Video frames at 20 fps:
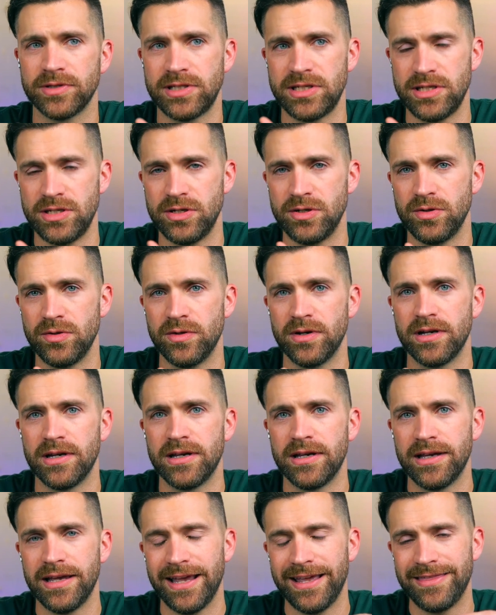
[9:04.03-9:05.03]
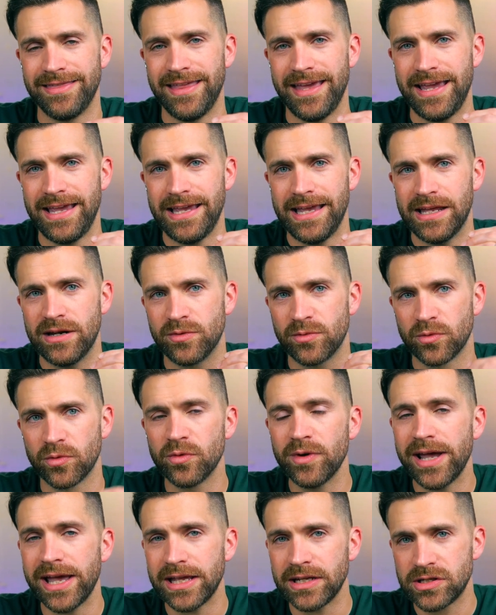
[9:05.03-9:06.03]
to you, and they
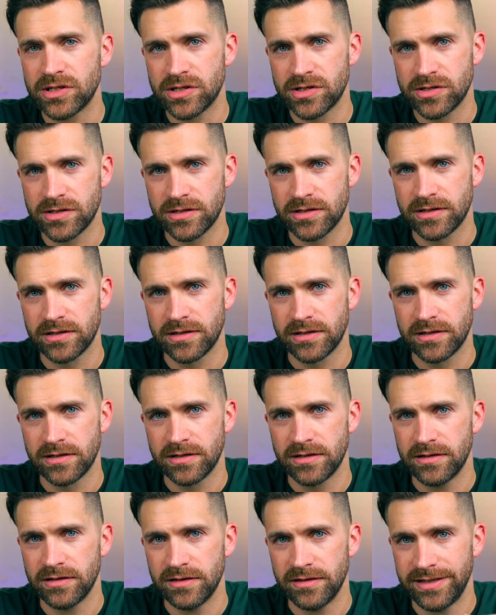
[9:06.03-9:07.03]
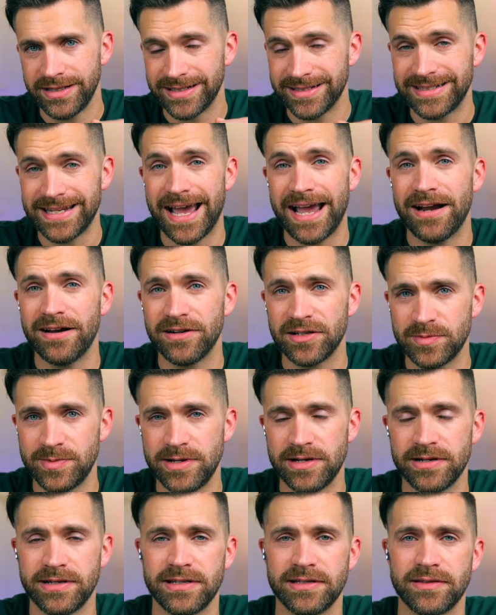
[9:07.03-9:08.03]
enrich the entire
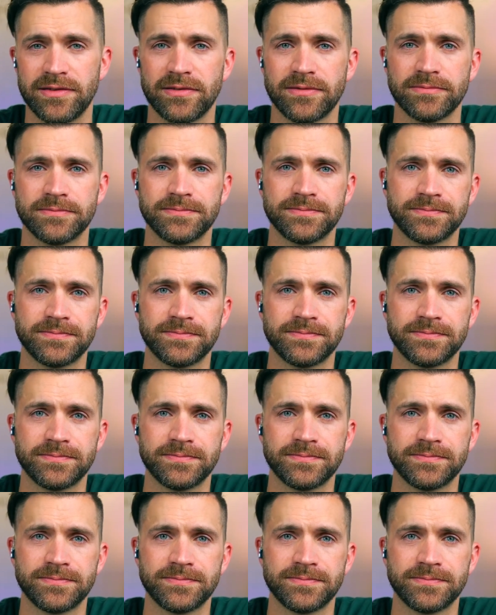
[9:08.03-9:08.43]
experience.